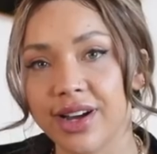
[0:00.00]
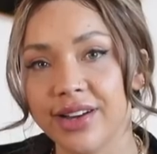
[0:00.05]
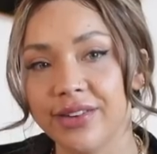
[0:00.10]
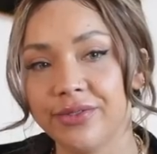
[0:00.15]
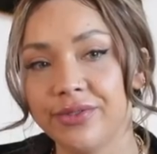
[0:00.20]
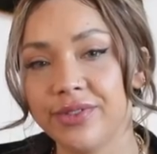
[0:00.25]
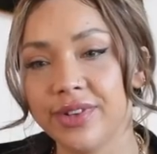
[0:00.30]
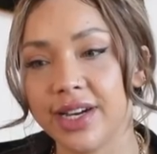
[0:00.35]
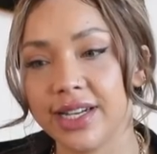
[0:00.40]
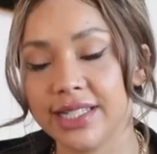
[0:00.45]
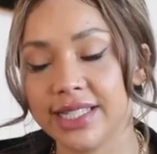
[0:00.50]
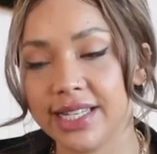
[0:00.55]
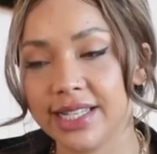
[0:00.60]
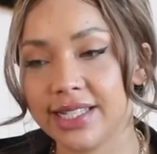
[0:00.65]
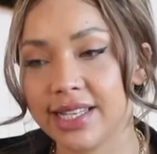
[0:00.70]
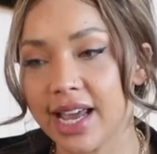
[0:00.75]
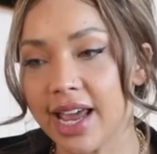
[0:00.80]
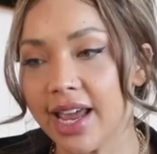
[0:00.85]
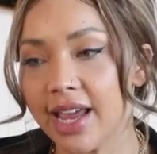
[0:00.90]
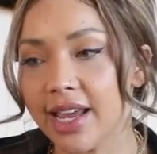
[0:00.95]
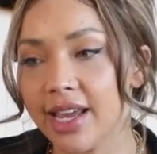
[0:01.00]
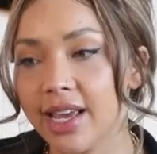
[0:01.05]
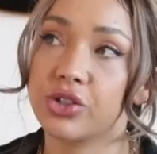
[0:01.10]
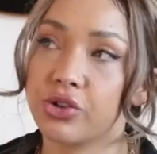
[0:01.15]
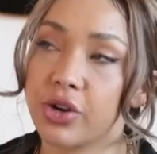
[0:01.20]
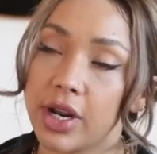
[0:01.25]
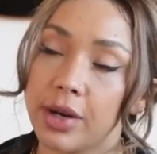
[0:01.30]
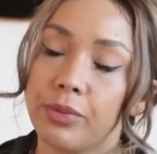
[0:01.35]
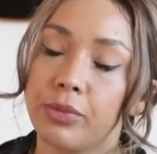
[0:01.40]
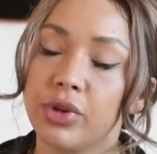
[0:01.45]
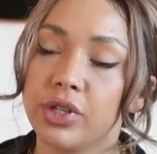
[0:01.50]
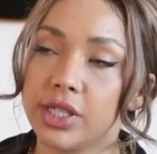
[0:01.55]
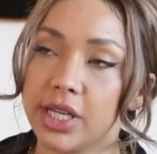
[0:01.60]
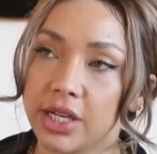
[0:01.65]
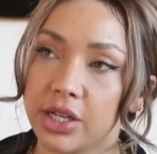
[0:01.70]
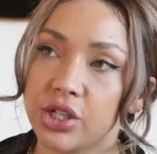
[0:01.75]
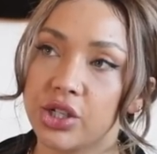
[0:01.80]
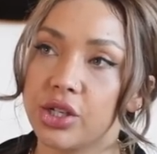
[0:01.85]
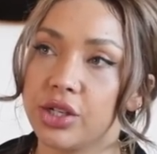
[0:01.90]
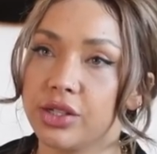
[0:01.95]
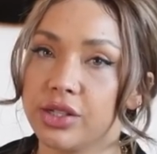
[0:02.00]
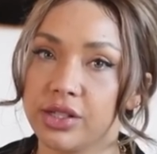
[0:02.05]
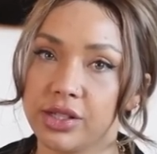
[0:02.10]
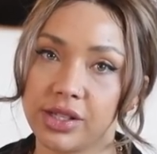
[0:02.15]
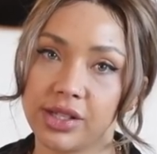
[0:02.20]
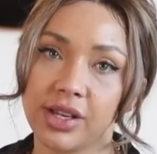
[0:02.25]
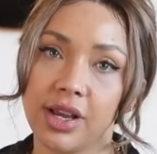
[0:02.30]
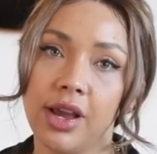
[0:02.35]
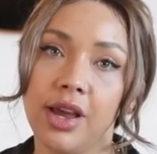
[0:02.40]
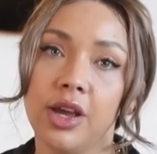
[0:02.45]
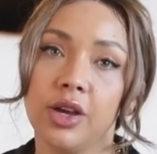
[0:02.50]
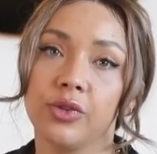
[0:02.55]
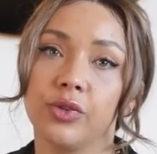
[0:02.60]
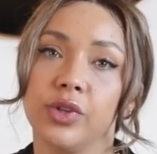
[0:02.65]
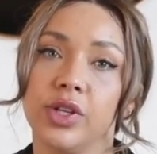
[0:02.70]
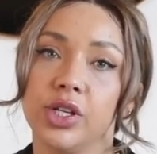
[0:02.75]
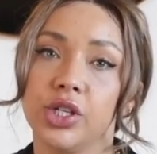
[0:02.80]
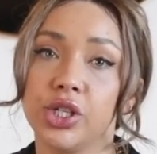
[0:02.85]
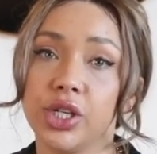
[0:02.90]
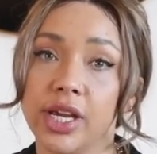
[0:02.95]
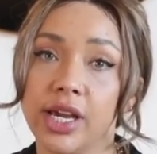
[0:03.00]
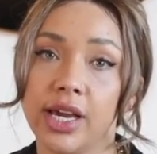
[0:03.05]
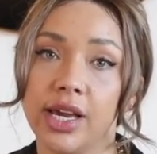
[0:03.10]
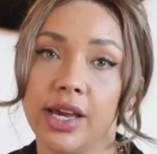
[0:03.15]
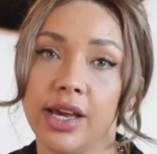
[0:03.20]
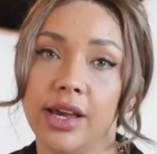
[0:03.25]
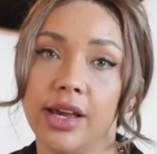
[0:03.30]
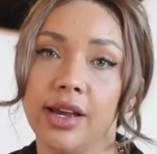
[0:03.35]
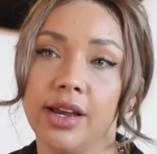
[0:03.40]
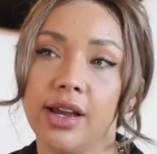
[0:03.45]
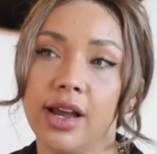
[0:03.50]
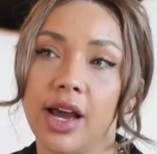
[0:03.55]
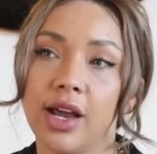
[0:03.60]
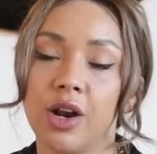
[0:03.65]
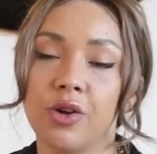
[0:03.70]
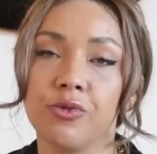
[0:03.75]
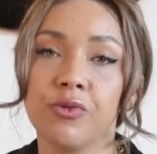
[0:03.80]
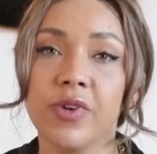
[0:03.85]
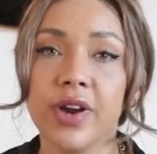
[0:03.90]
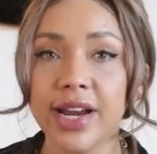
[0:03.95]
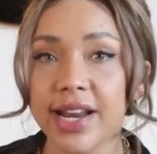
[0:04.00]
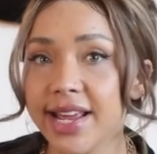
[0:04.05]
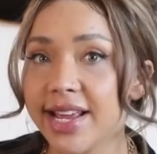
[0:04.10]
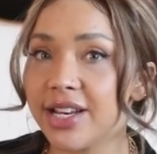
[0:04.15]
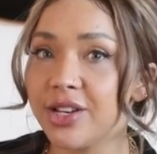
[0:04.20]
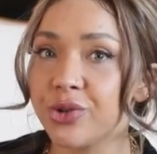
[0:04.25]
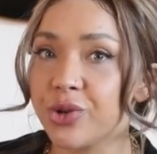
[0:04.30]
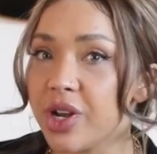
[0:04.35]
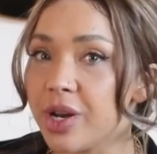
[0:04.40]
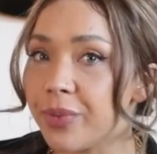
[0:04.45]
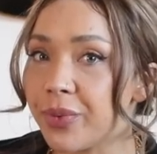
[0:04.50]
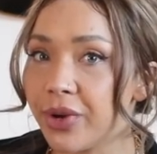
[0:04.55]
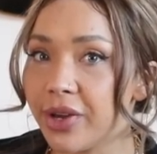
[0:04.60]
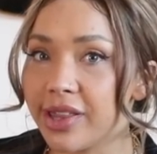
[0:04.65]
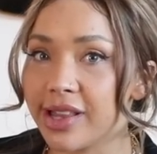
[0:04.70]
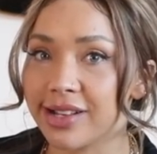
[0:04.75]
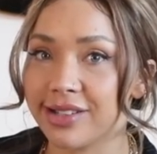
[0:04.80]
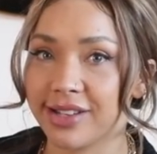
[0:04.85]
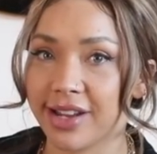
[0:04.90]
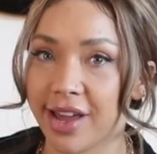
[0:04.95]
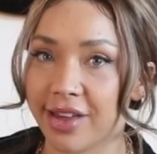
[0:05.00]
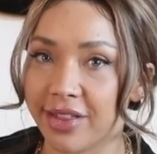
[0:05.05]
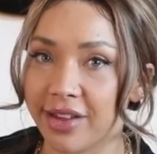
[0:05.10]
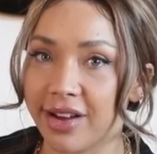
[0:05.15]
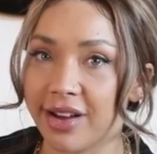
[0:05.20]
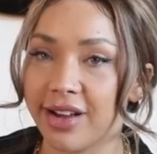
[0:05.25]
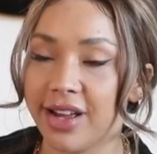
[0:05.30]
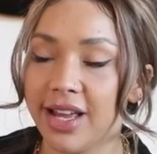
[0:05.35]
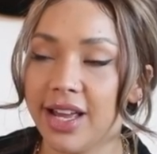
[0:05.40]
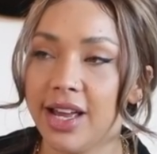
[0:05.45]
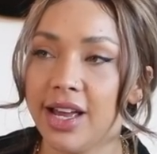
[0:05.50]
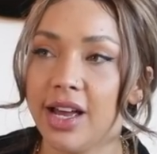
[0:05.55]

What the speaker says: I did a trend predictions for this year, and I really enjoyed putting that together.